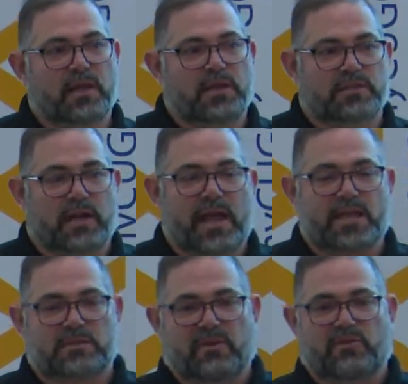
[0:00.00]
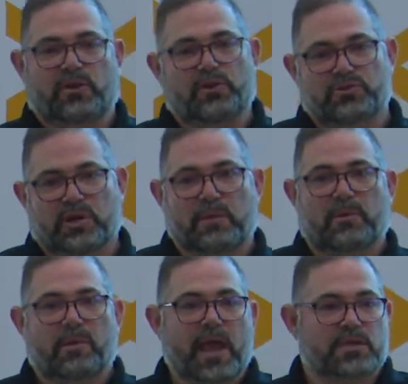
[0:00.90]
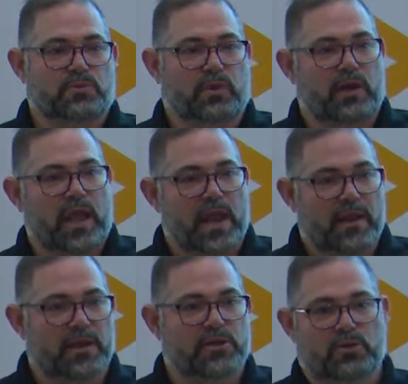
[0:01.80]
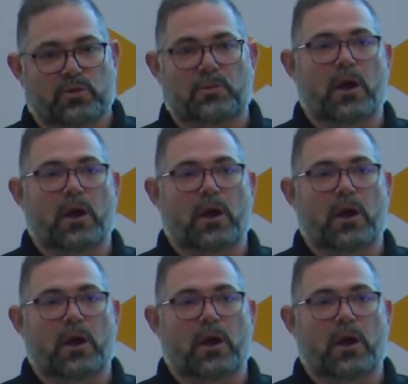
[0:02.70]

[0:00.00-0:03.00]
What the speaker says: It's going to ask me for username and password and then do